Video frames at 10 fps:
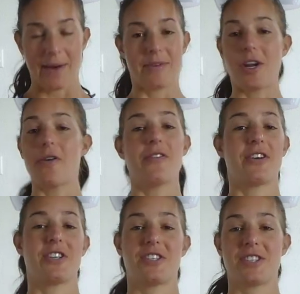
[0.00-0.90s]
No
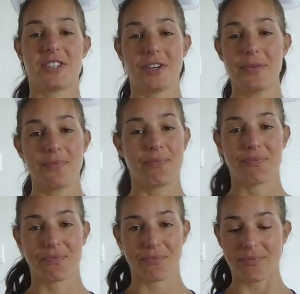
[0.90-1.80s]
aversions though.
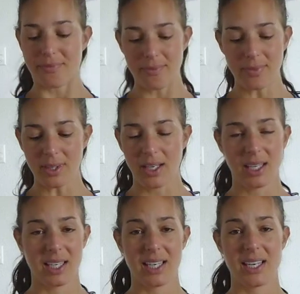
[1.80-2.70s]
I
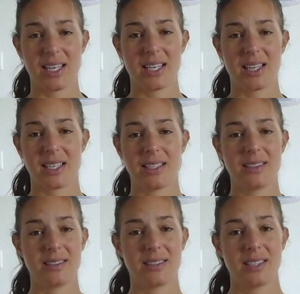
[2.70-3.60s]
can eat anything.
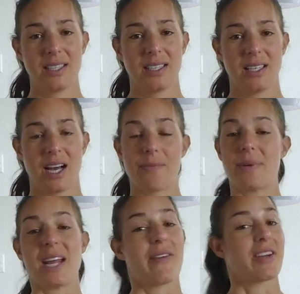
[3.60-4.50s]
I've
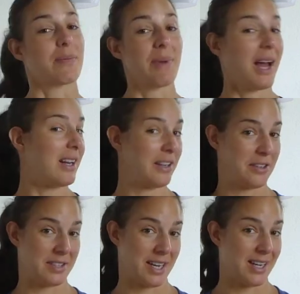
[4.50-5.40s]
been having a
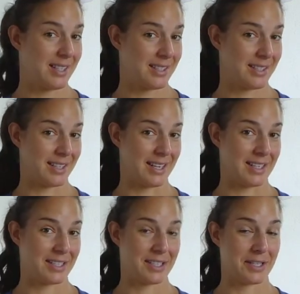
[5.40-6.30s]
paleo diet the
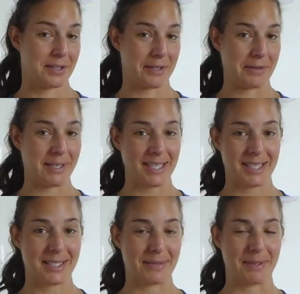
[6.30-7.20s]
last 3 weeks
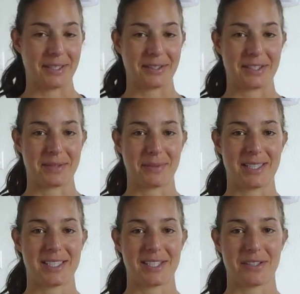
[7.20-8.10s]
because my
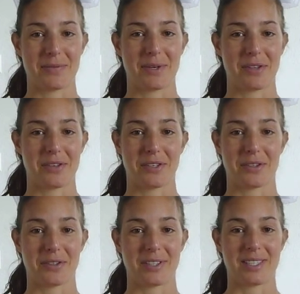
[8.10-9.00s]
sister and
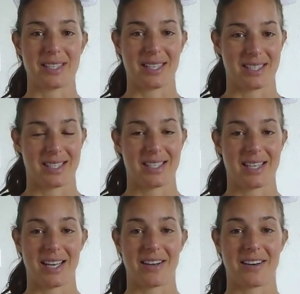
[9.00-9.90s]
brother-in-law, that's
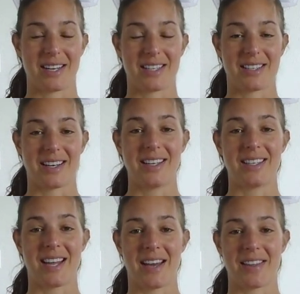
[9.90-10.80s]
their diet
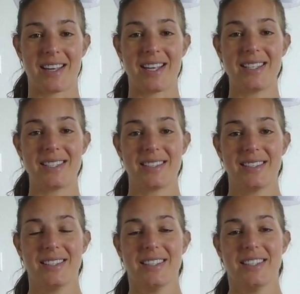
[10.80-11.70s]
and how they eat.
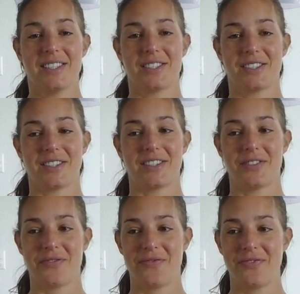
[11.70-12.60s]

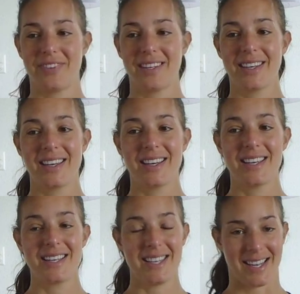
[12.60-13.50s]
So
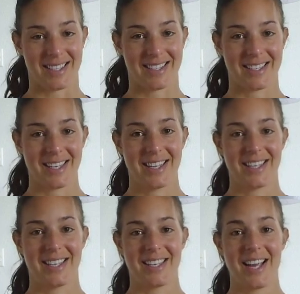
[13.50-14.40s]
yes,
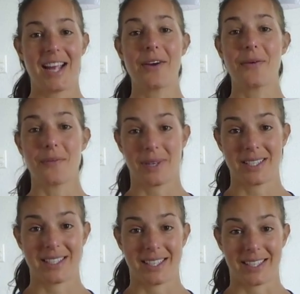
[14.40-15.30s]
hang on 1
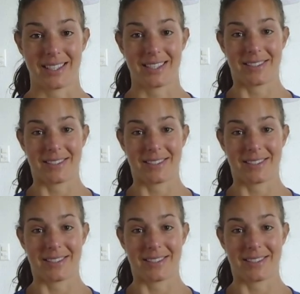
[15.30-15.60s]
second.